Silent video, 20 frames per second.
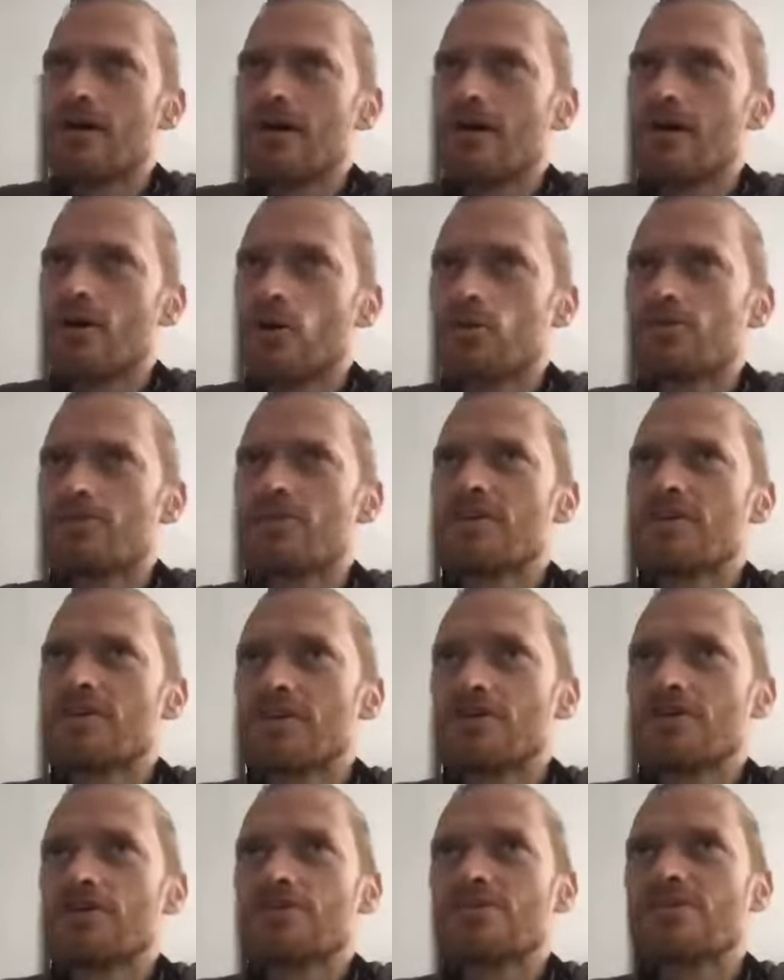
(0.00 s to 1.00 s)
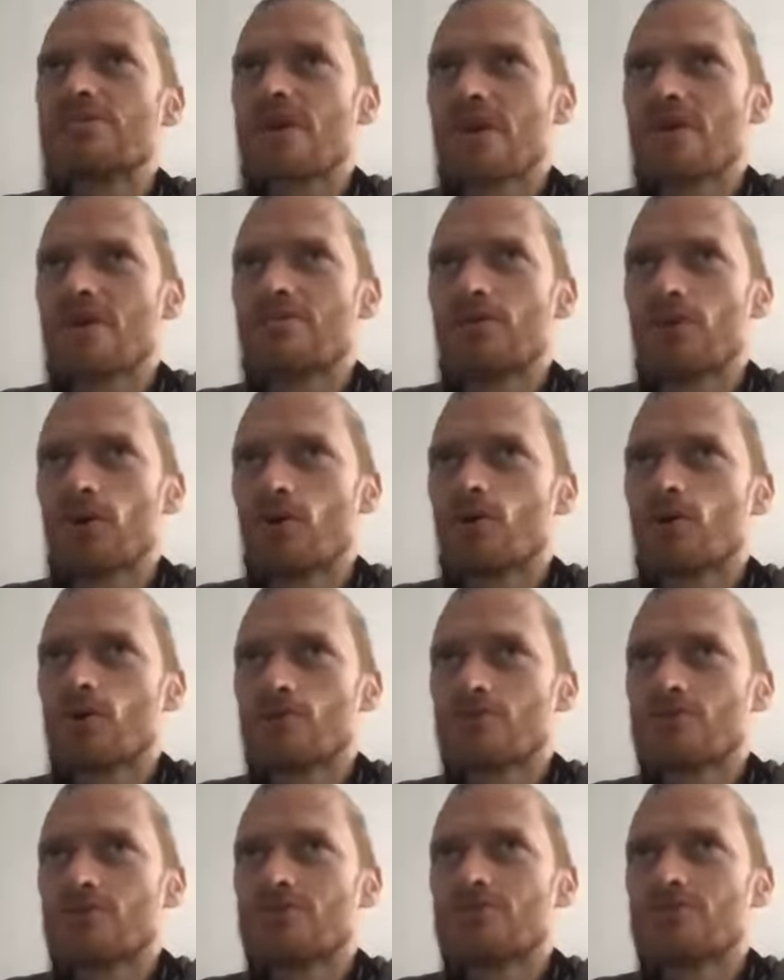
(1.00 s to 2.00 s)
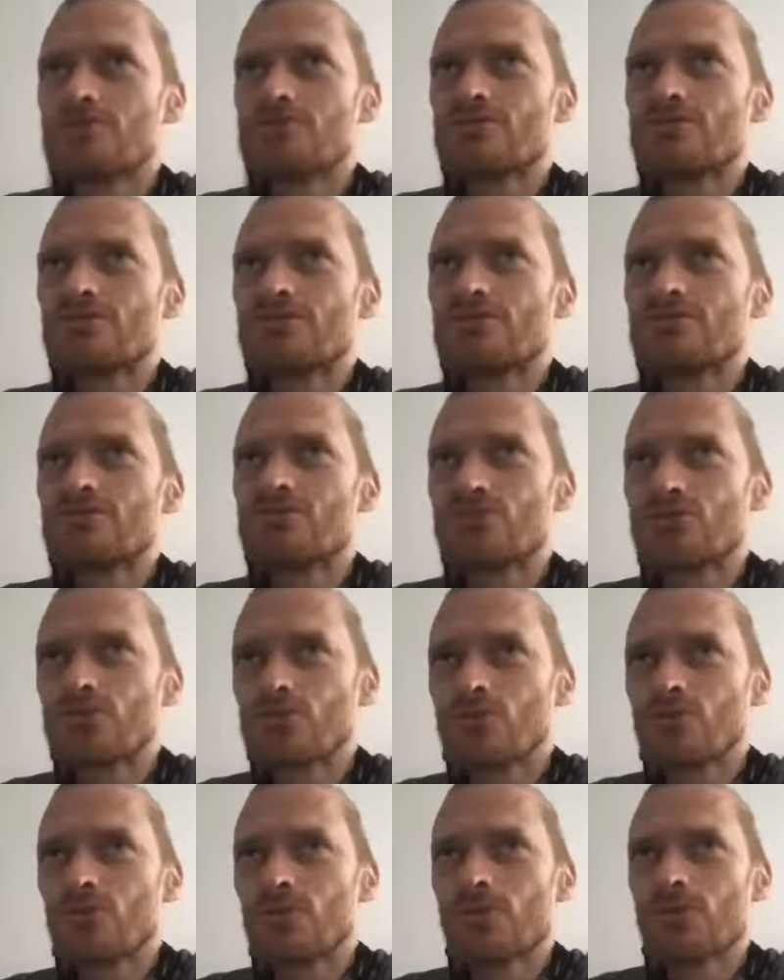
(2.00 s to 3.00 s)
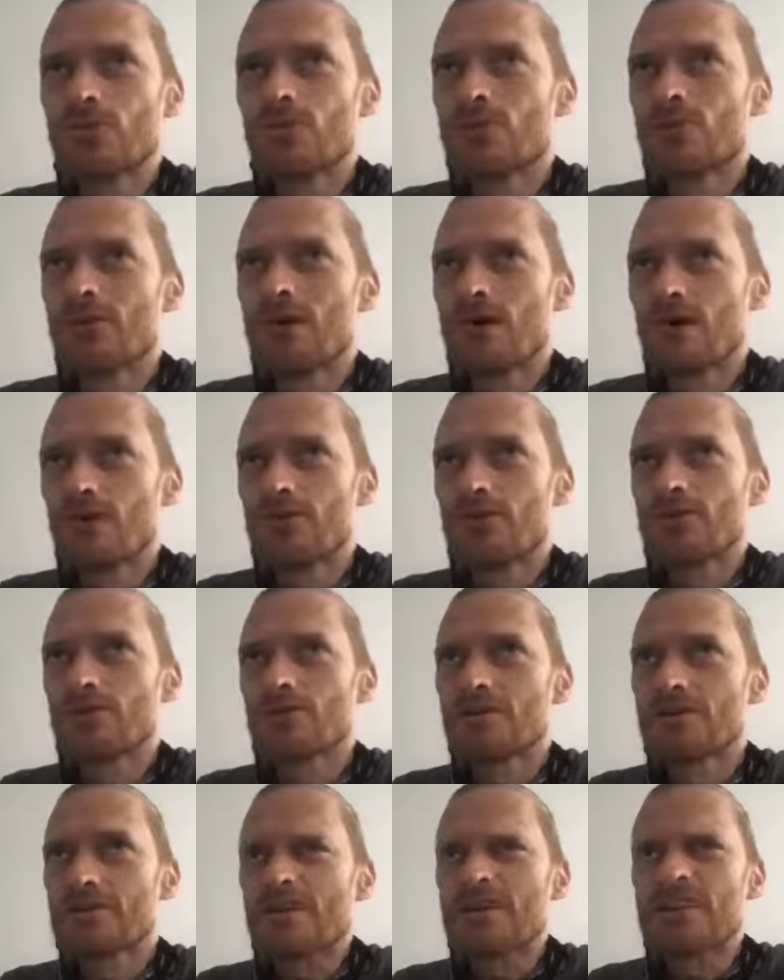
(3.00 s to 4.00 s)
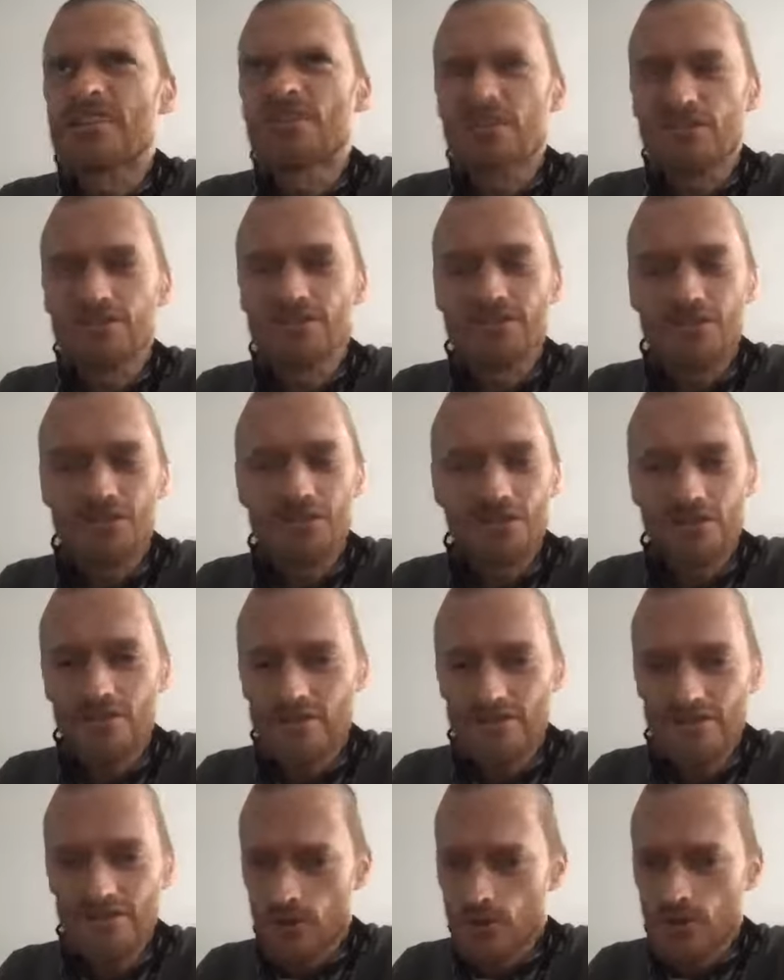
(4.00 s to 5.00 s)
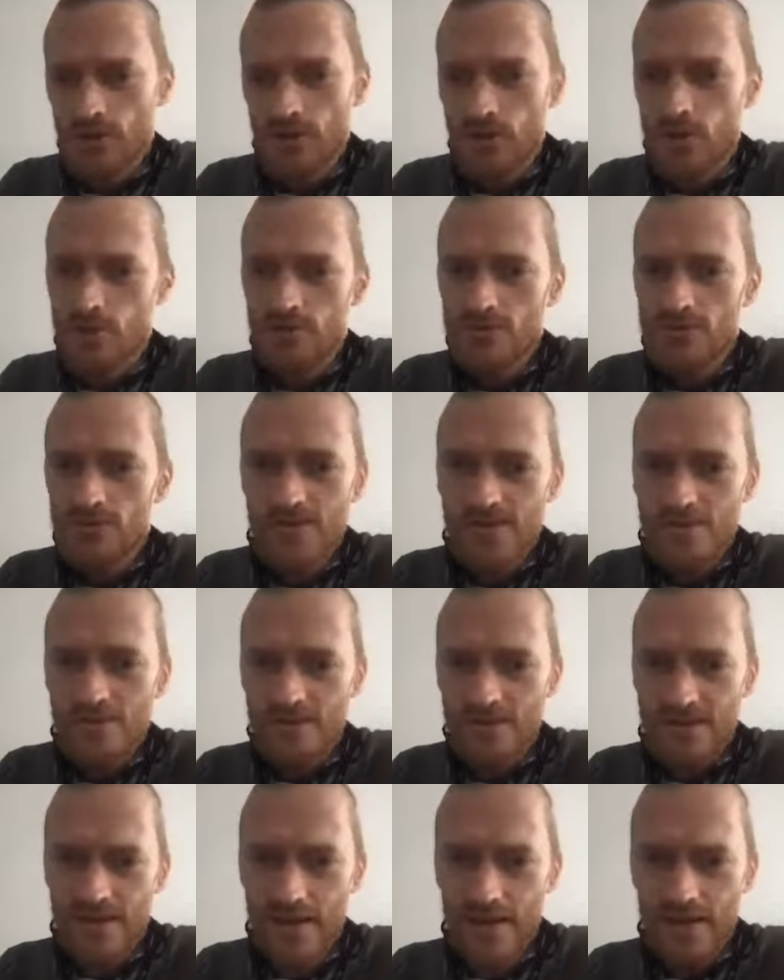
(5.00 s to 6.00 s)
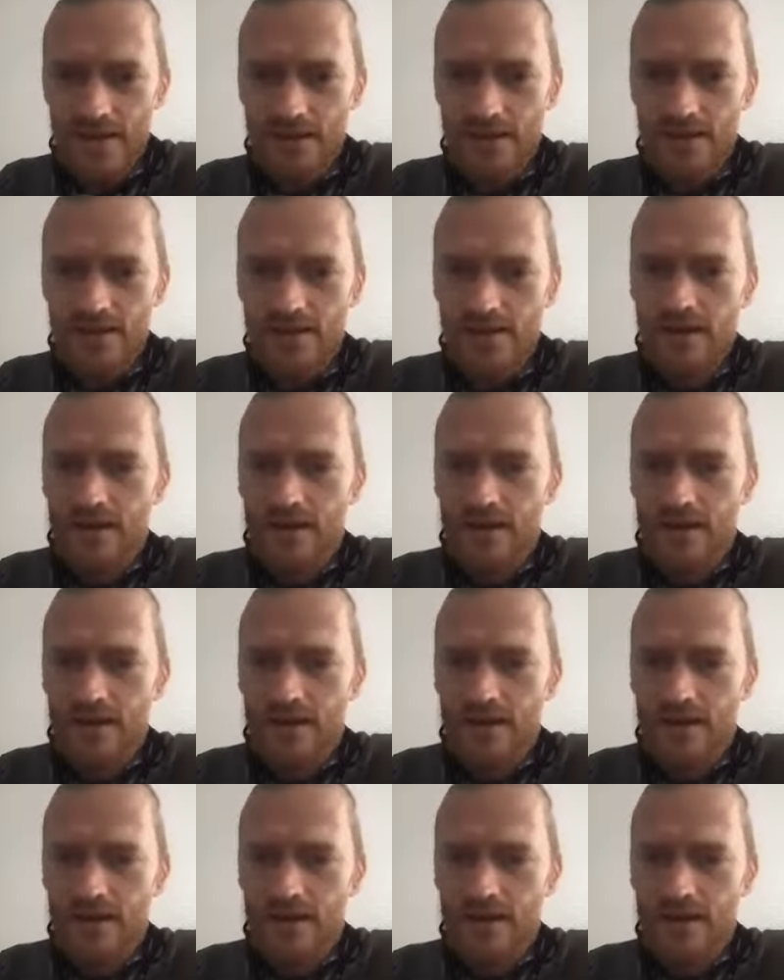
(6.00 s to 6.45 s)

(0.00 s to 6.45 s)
Over the years, I've owned two other like additional studios that,